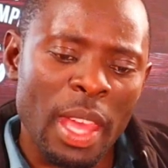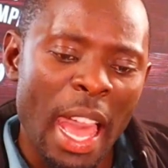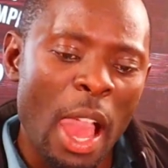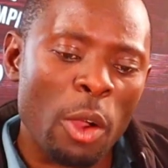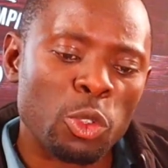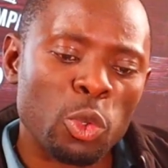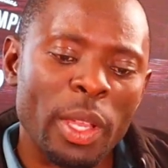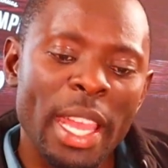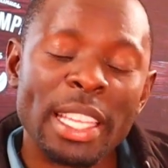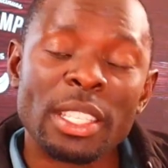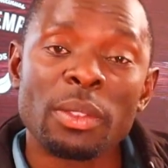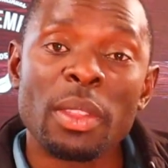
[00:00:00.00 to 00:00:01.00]
How to
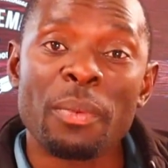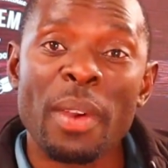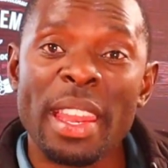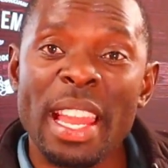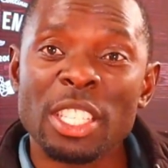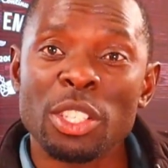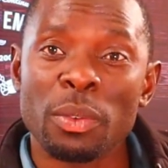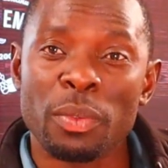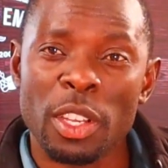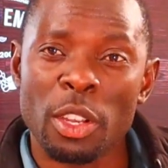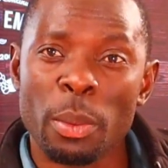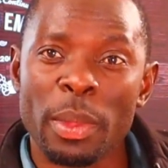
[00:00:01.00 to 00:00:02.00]
get the financial
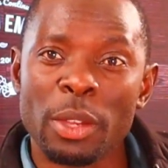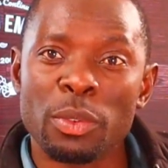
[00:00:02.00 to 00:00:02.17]
freedom